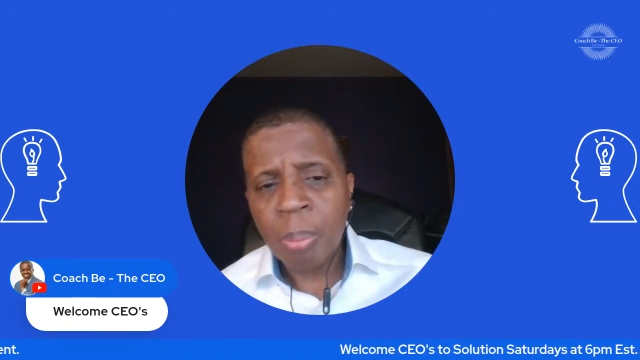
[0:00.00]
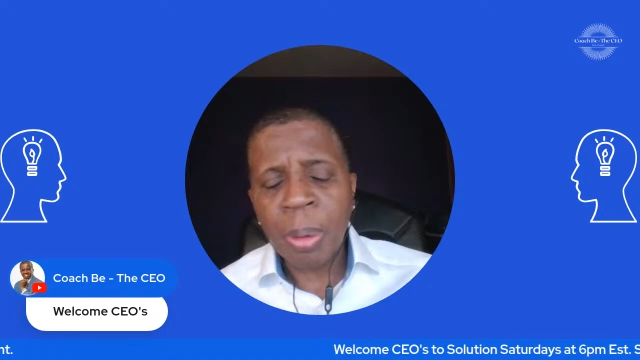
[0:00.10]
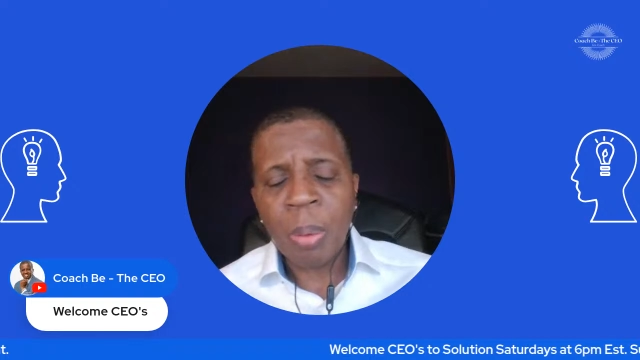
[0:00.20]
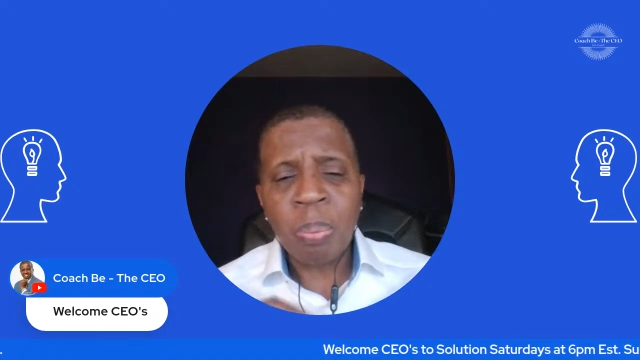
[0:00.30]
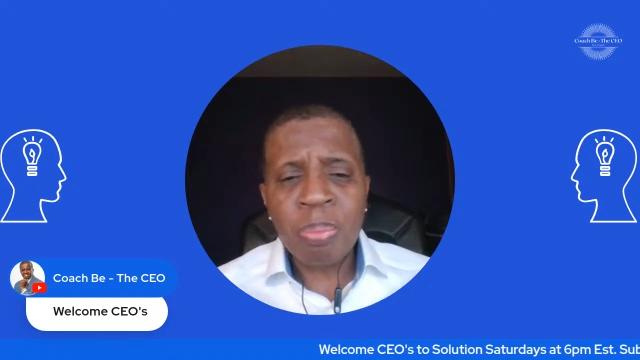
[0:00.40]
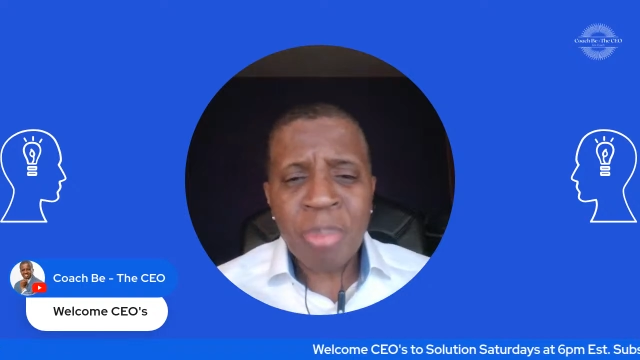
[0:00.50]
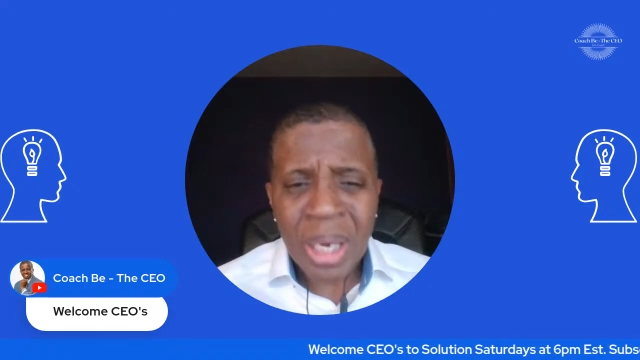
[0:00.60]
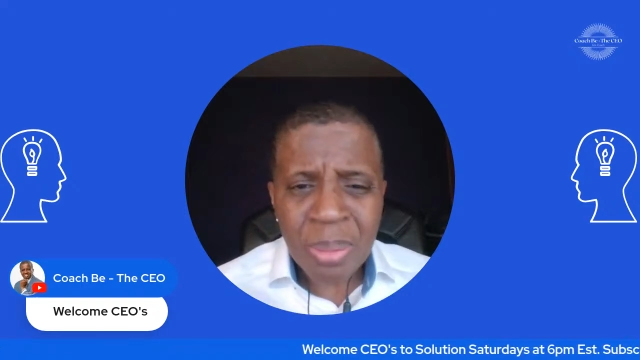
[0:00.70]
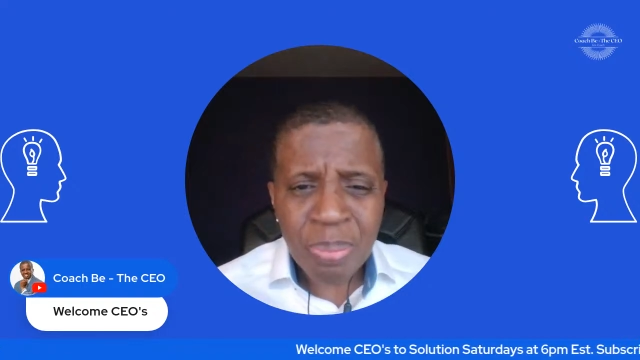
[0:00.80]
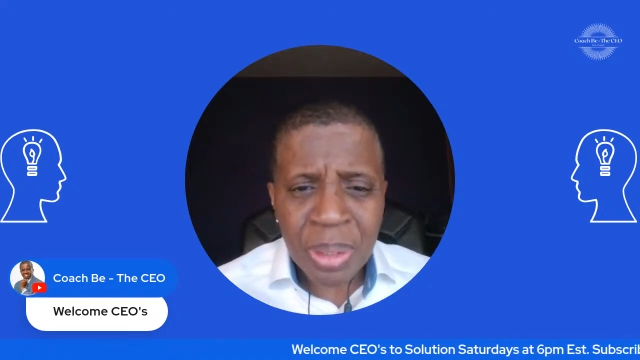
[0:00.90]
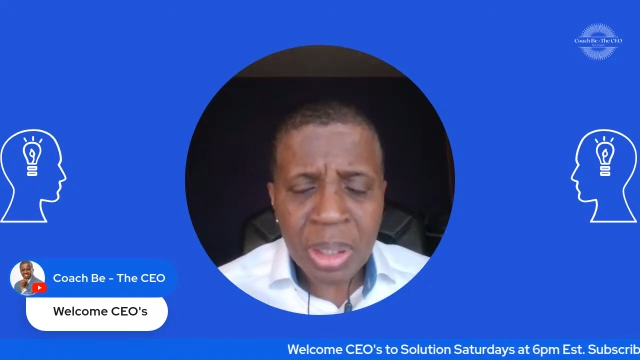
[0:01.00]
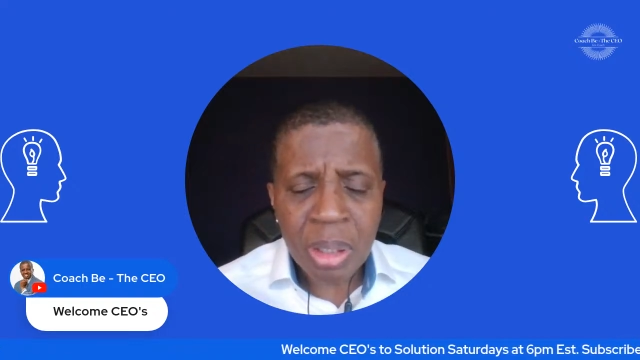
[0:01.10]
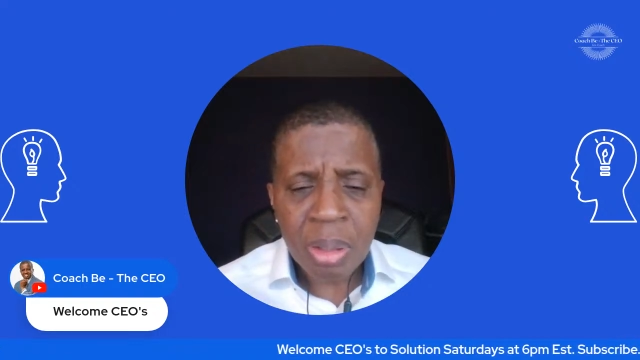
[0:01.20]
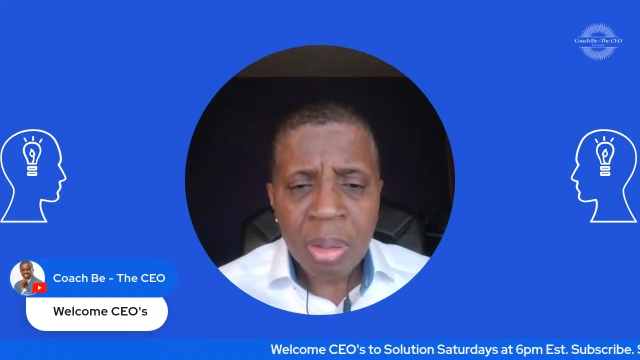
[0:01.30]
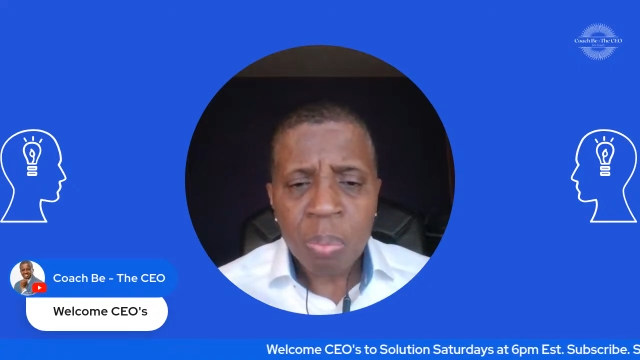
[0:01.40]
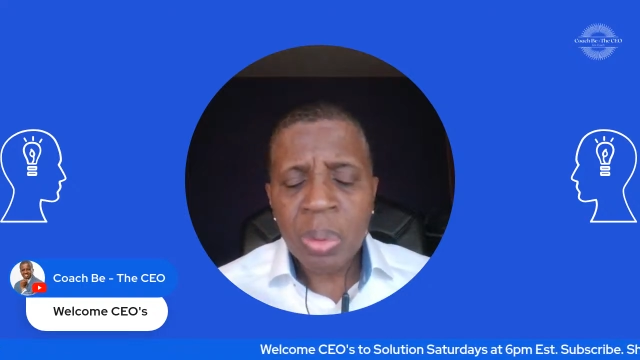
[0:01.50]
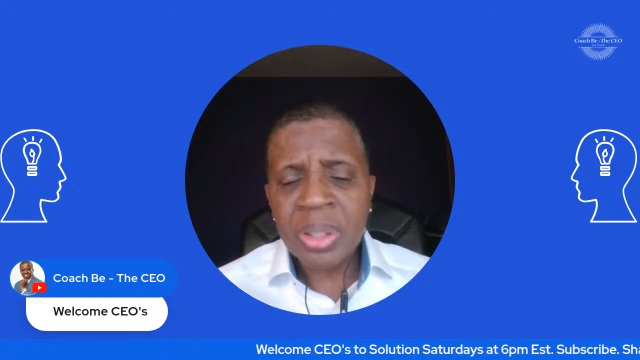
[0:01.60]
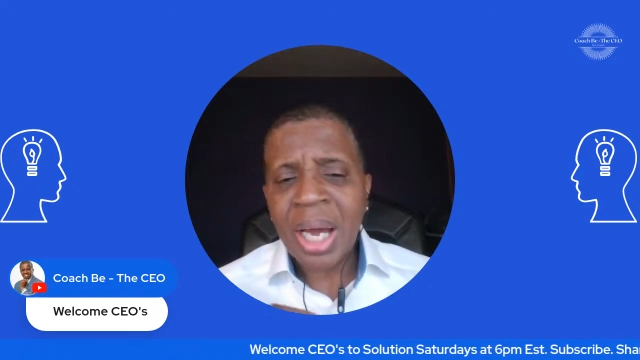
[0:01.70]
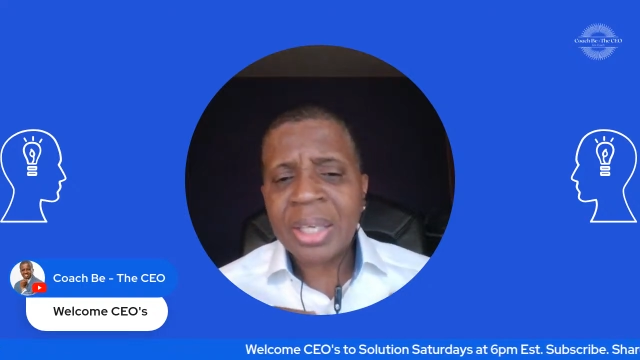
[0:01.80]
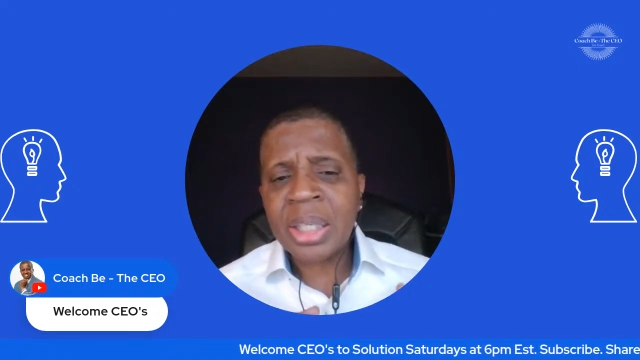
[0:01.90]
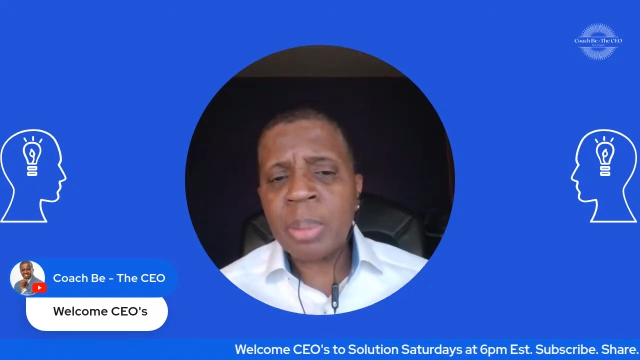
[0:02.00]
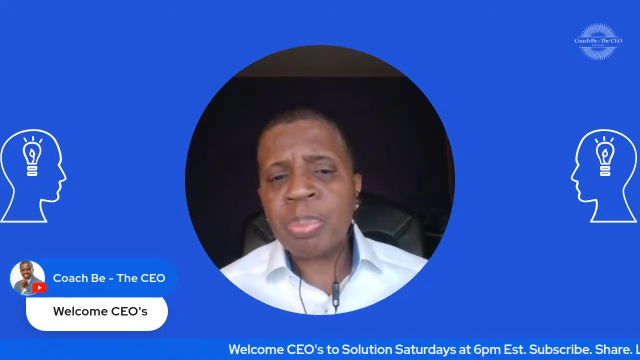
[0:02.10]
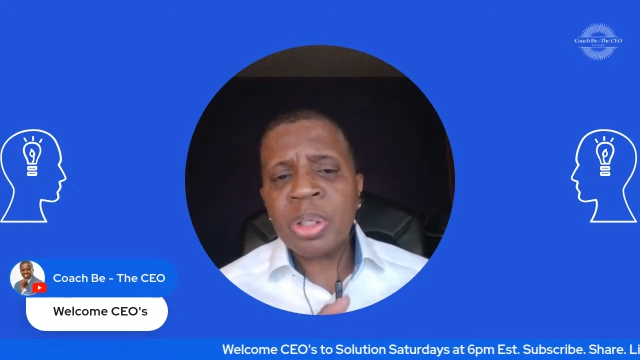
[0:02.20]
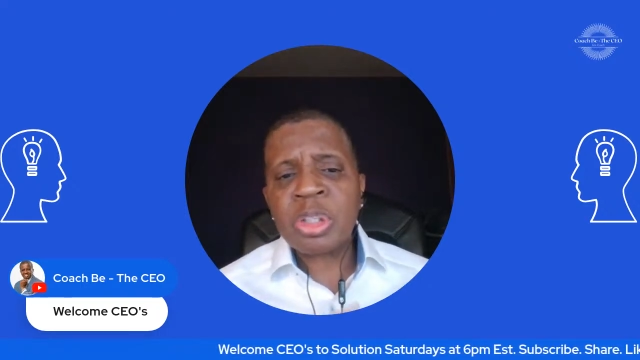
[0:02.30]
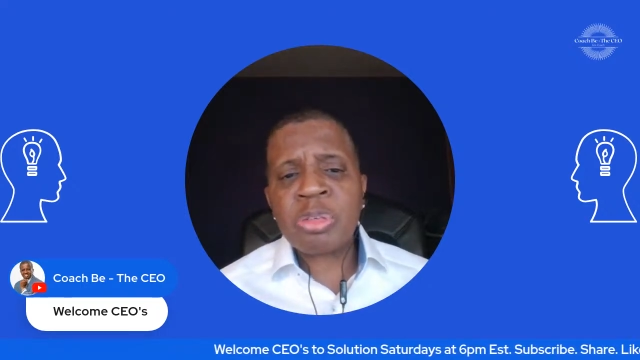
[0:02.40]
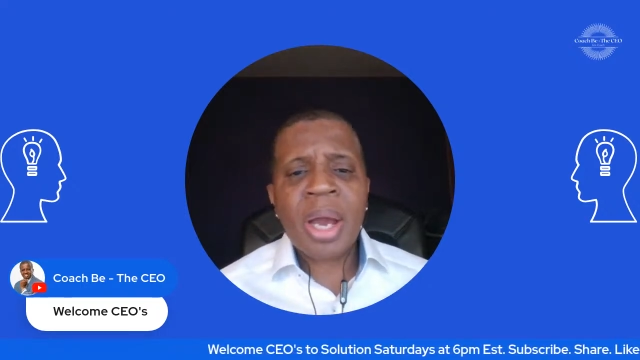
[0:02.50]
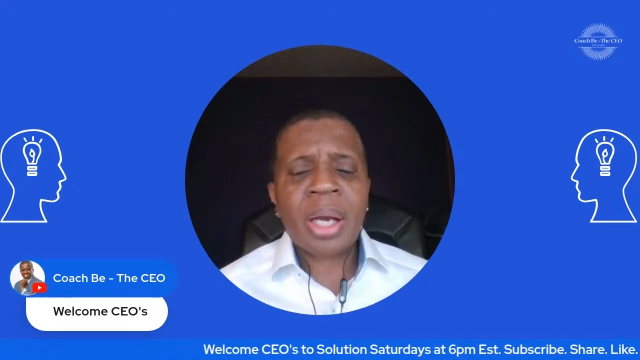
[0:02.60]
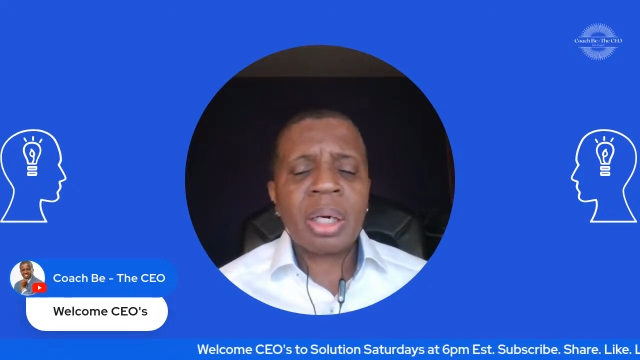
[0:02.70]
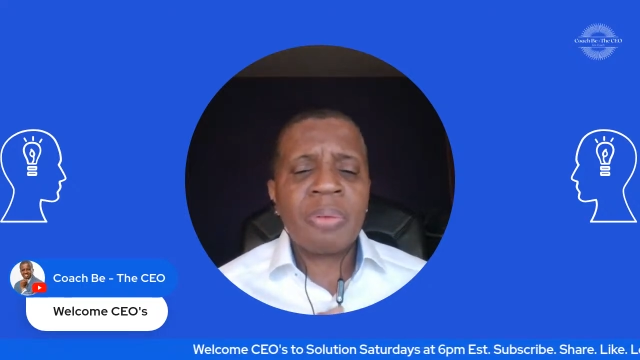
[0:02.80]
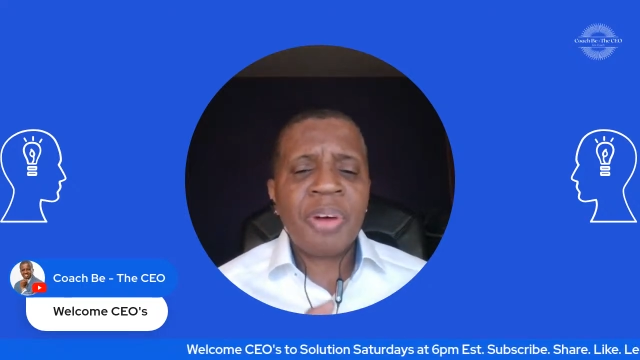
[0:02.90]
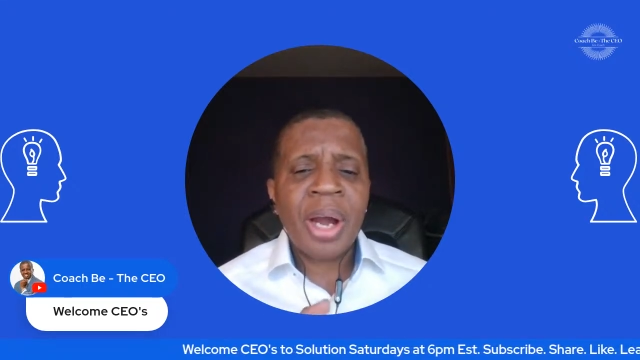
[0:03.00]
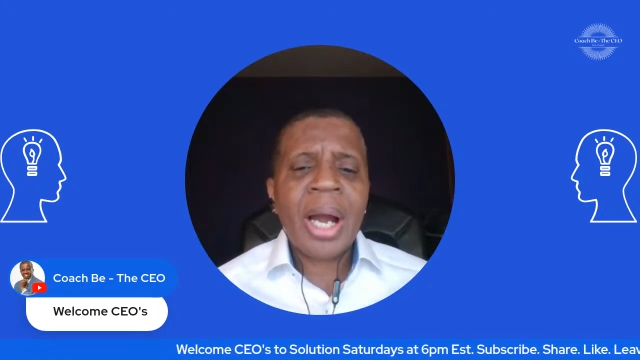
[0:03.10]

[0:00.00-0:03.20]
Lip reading: but maybe we're not keeping a track of